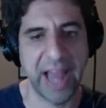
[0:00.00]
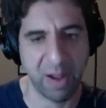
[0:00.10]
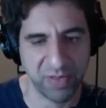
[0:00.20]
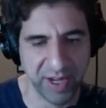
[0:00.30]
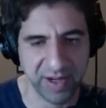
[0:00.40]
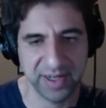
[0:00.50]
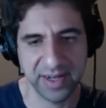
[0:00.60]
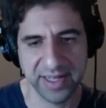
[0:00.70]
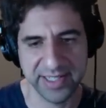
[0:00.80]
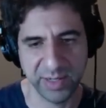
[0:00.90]
out there
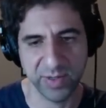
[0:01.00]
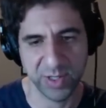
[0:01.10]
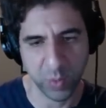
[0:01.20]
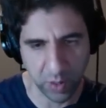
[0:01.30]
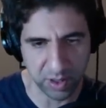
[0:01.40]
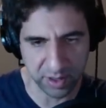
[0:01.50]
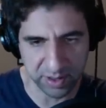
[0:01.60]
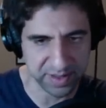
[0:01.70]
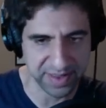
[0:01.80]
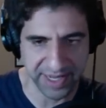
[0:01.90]
and seeing what the
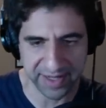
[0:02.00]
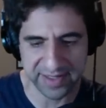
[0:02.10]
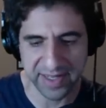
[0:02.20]
world thinks.